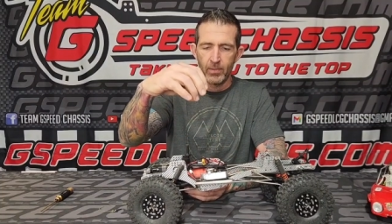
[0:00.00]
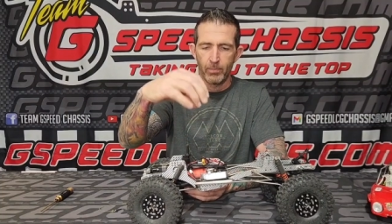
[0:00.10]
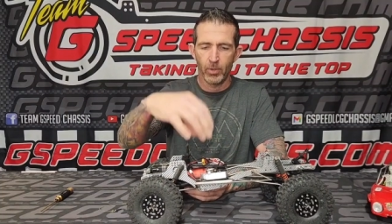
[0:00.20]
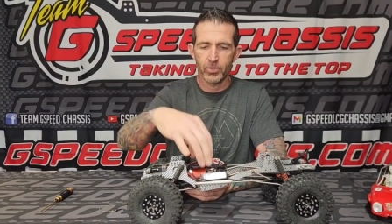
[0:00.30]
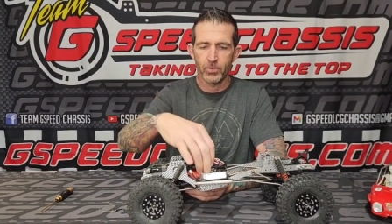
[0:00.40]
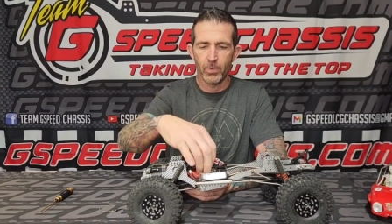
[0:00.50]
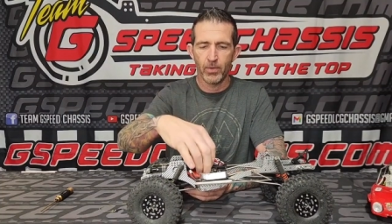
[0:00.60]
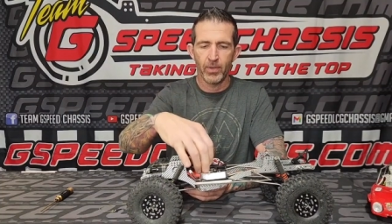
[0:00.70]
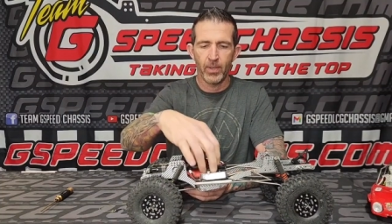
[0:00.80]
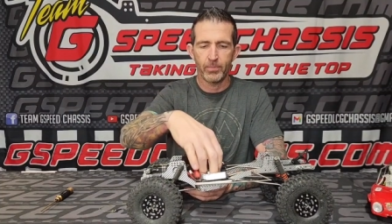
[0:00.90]
bolt your
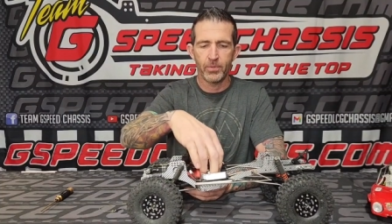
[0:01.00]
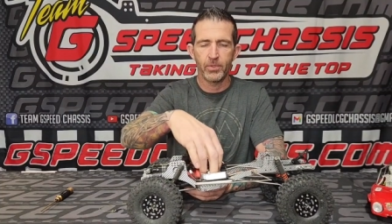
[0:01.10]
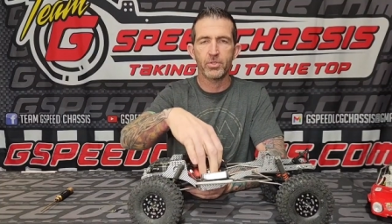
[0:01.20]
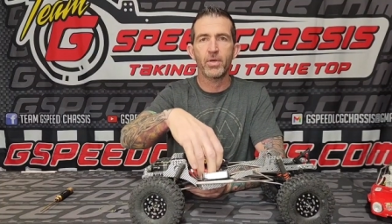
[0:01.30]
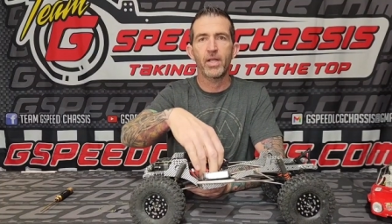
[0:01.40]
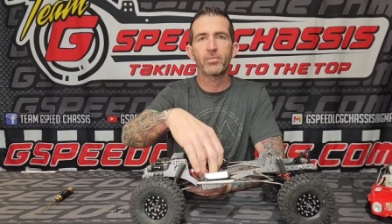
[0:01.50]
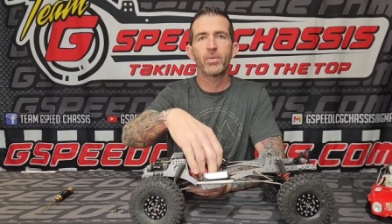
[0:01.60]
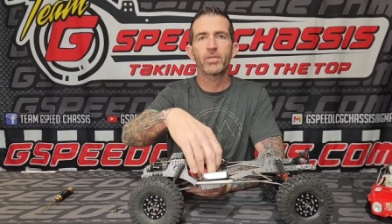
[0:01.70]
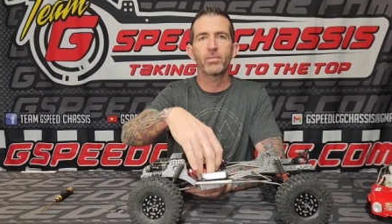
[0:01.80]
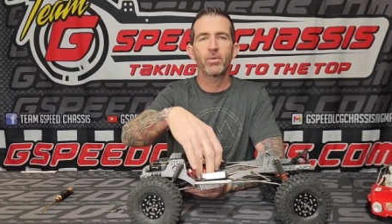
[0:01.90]
motor up to the
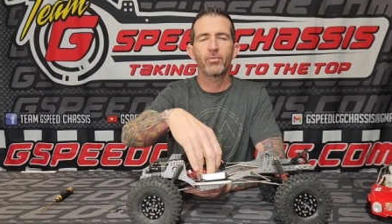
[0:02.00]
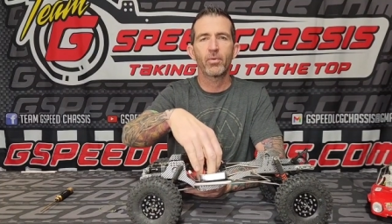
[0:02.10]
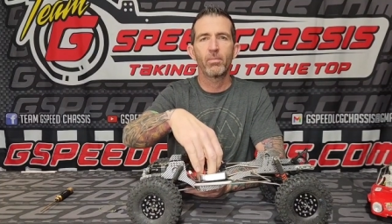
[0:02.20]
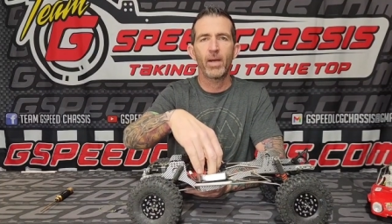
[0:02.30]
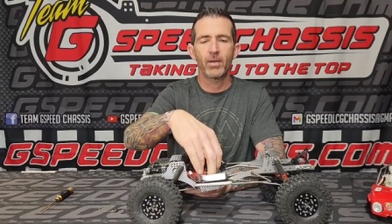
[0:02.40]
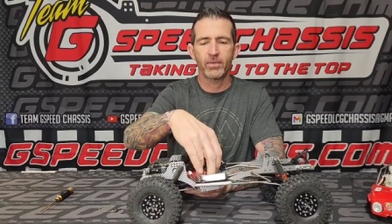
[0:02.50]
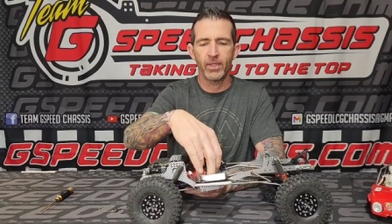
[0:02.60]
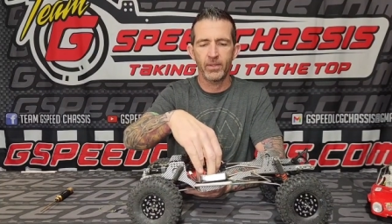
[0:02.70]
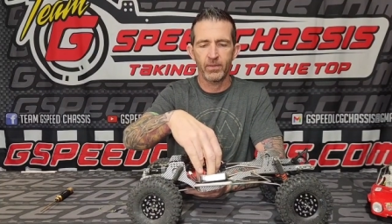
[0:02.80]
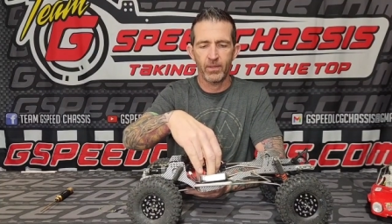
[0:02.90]
transmission before
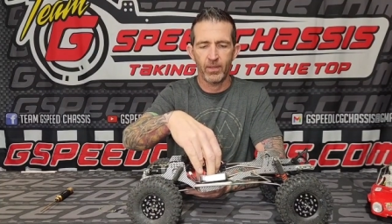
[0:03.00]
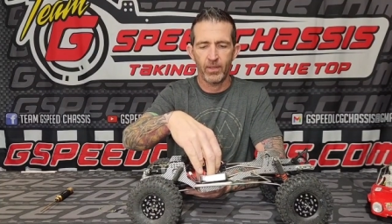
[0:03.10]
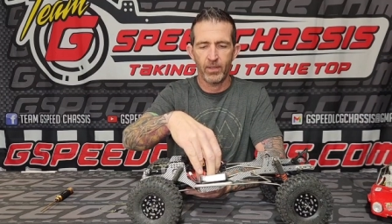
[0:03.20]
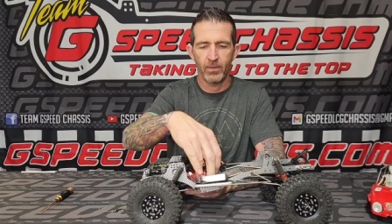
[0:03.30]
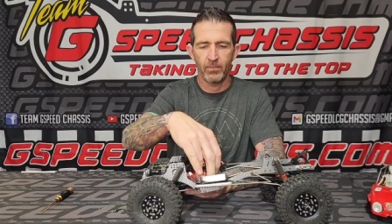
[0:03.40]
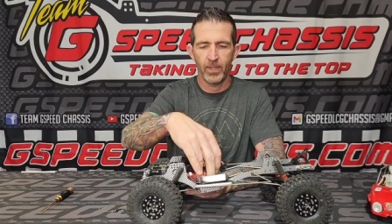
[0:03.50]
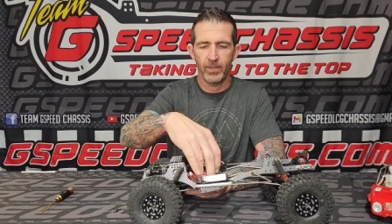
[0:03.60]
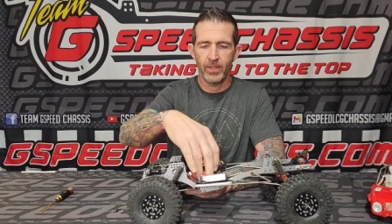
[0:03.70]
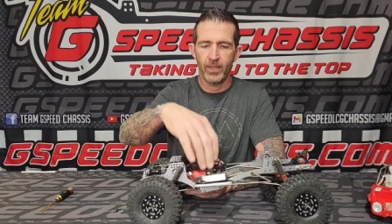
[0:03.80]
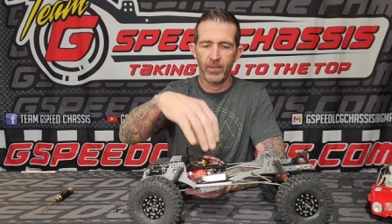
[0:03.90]
mounting,
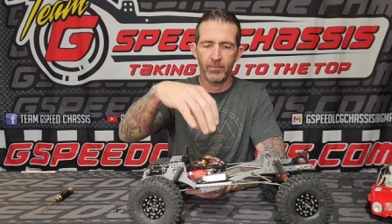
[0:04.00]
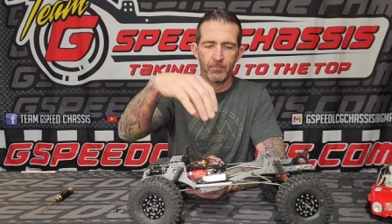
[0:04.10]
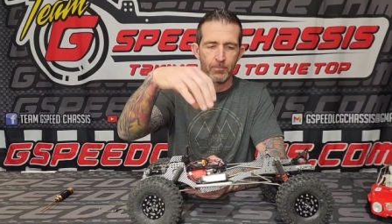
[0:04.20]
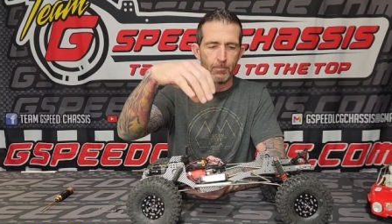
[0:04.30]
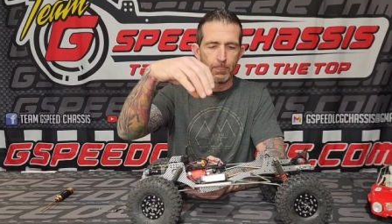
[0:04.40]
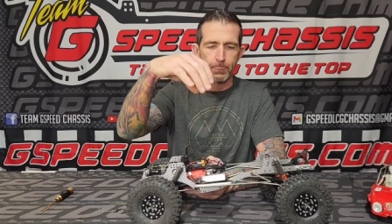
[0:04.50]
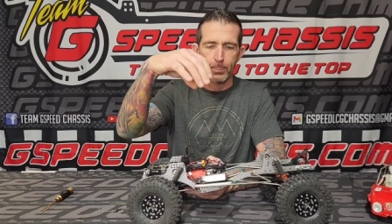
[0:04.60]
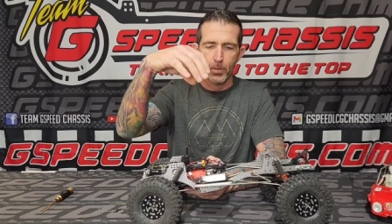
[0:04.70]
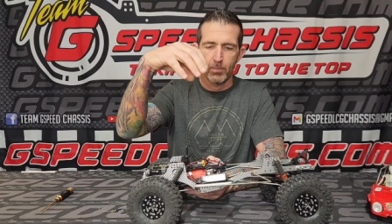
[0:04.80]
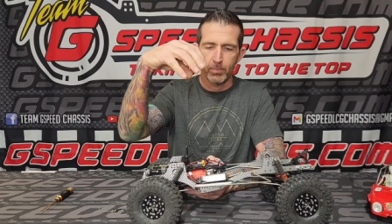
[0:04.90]
and then
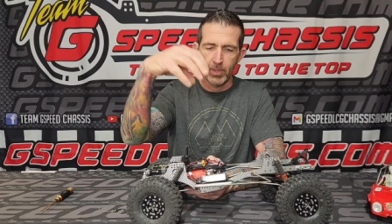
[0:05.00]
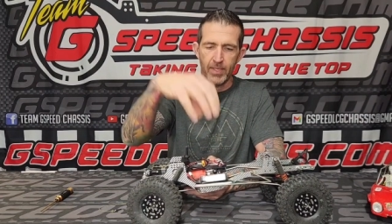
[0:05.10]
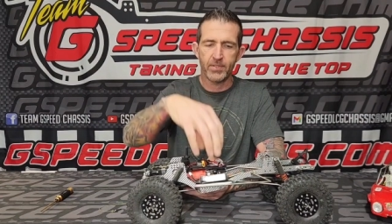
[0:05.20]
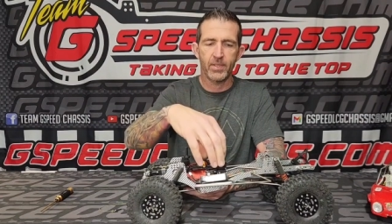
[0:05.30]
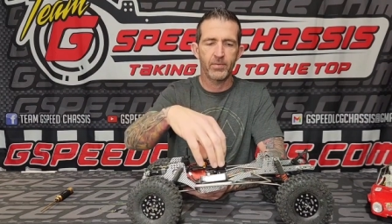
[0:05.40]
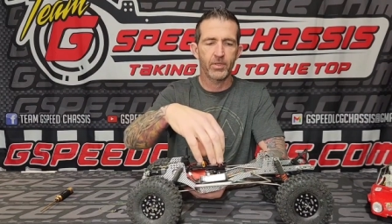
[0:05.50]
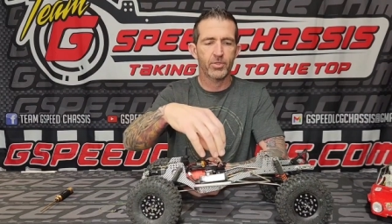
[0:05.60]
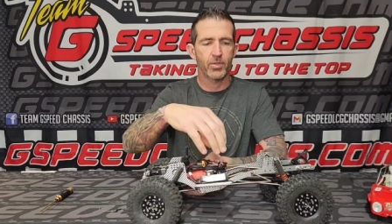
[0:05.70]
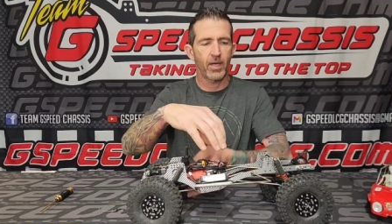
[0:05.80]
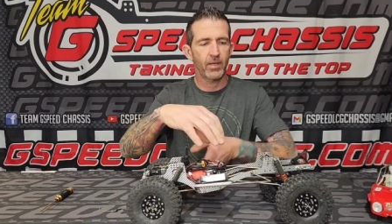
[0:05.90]
place it in the
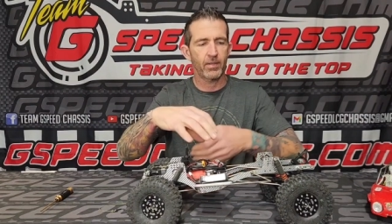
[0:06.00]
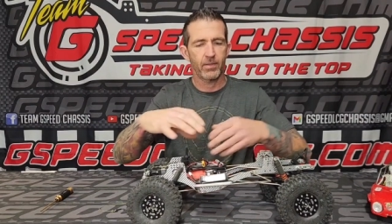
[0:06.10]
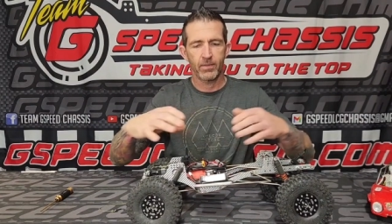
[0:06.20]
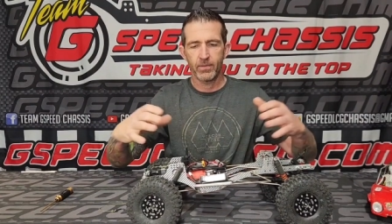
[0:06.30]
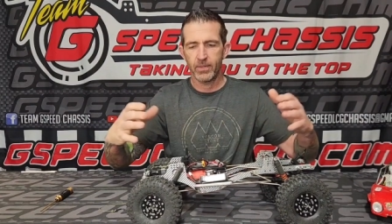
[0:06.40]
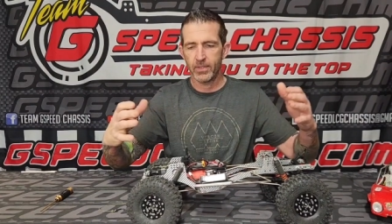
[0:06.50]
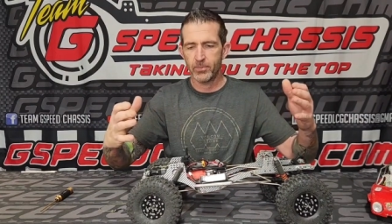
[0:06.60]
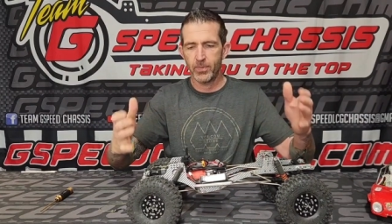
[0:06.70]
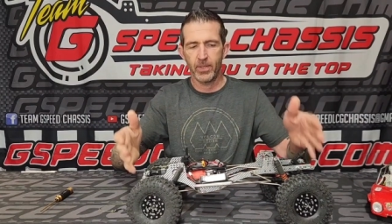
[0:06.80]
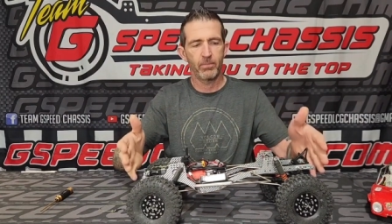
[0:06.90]
truck that's
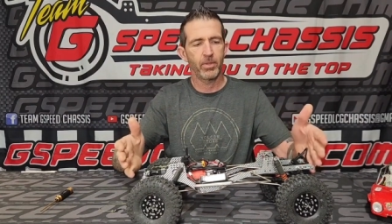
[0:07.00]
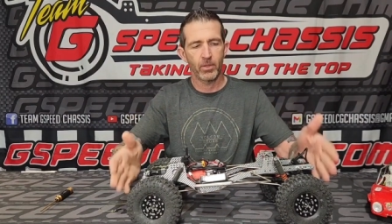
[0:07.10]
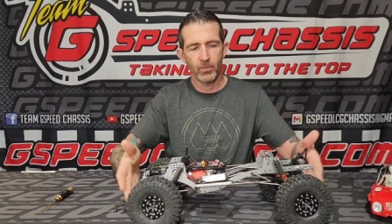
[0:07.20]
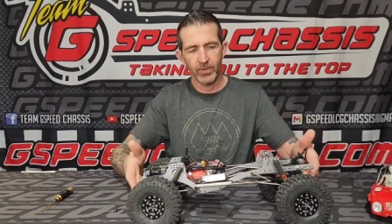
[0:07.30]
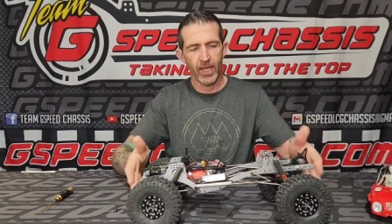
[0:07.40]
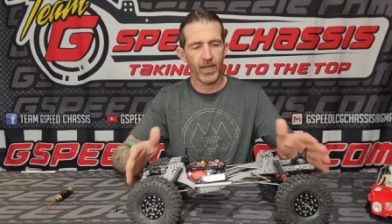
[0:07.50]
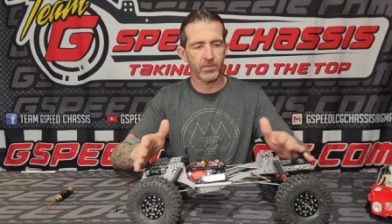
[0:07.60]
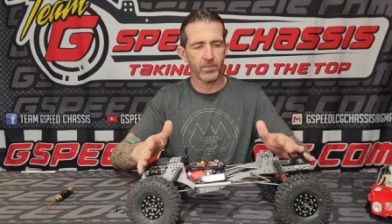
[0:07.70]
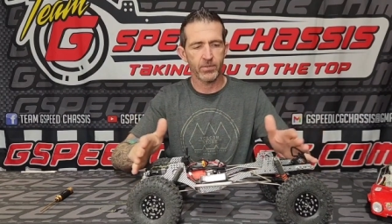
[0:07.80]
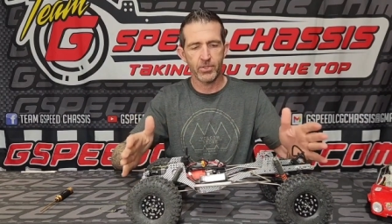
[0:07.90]
been built with axles